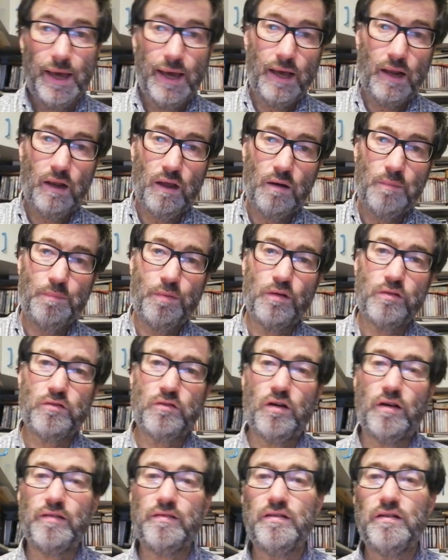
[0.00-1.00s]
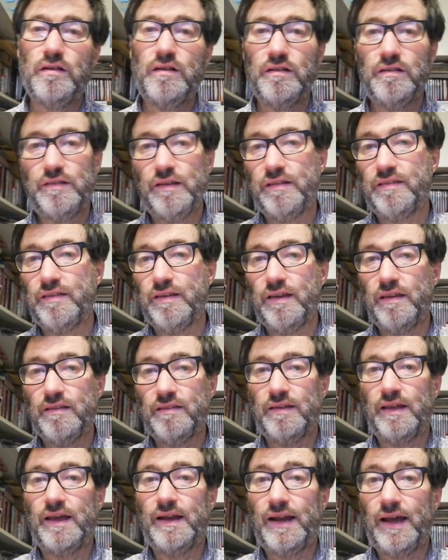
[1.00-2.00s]
Hello Postcrossers, this
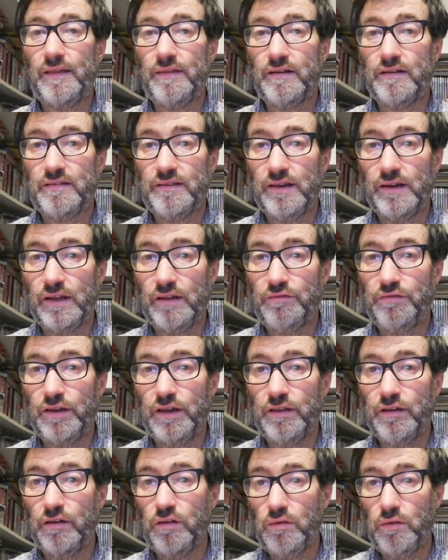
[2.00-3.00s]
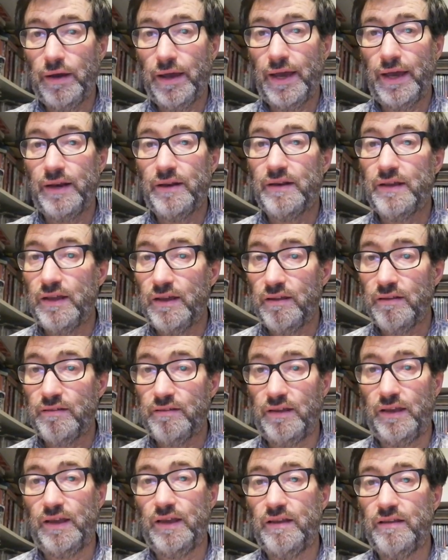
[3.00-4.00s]
is another Sunday video and
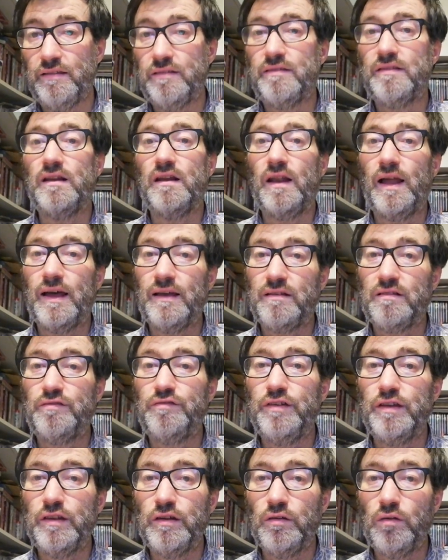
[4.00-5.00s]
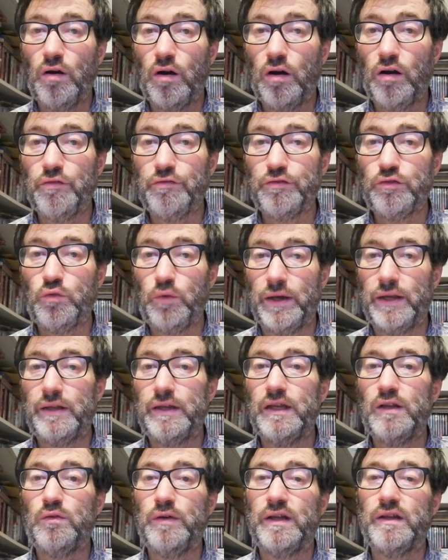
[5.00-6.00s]
this is the last video of
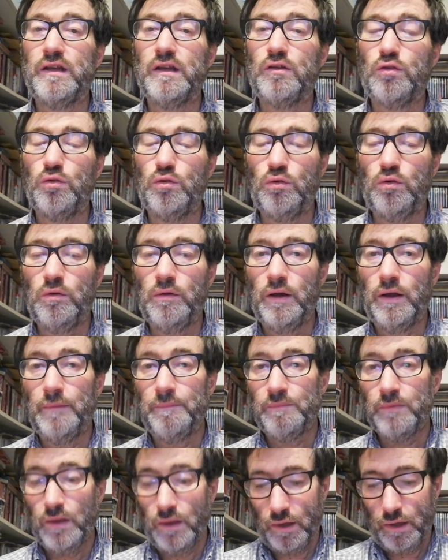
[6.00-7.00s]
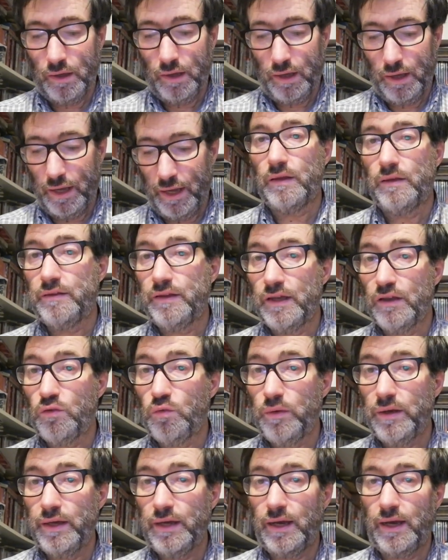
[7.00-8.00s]
2022.
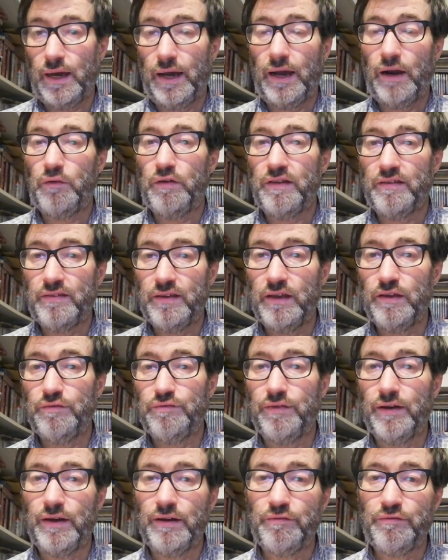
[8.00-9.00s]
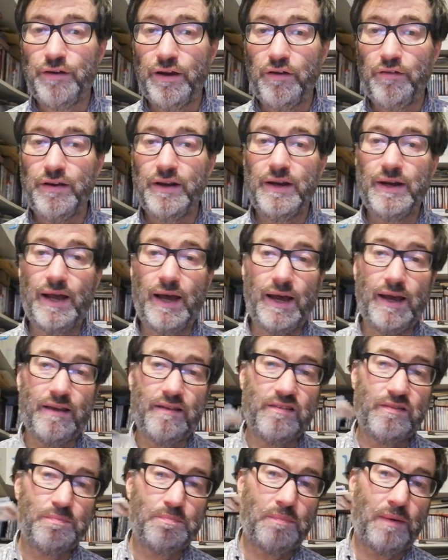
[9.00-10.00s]
This week I received a very
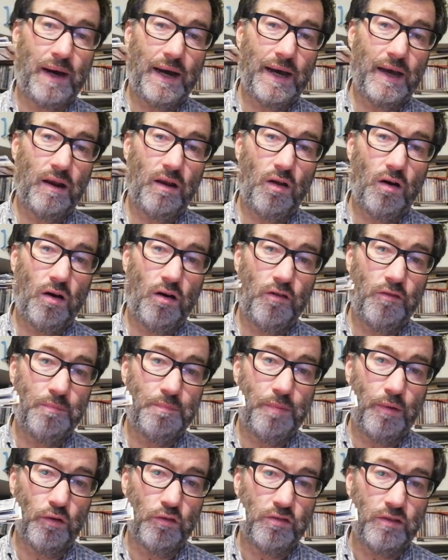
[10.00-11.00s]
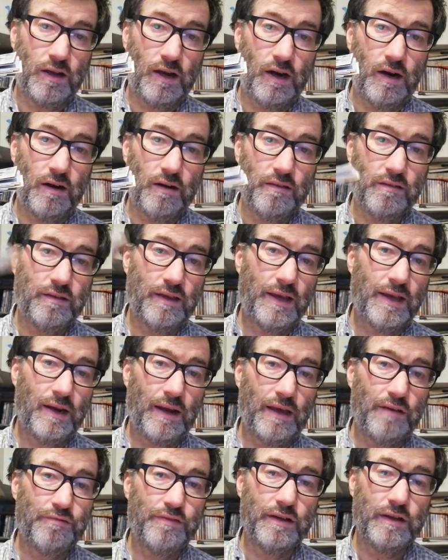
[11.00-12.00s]
nice pile of postcards,
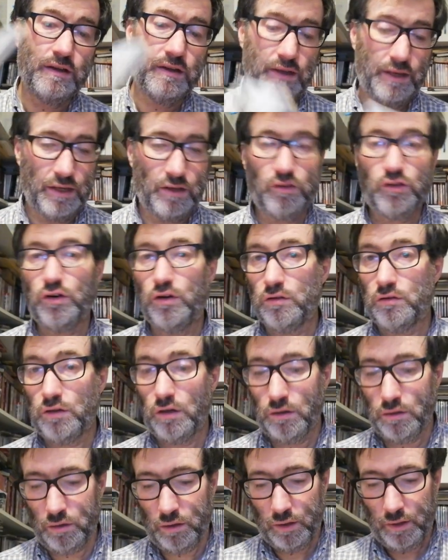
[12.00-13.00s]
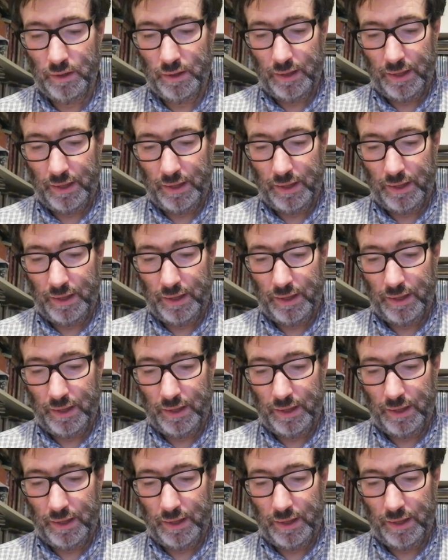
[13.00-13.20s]
11 in total,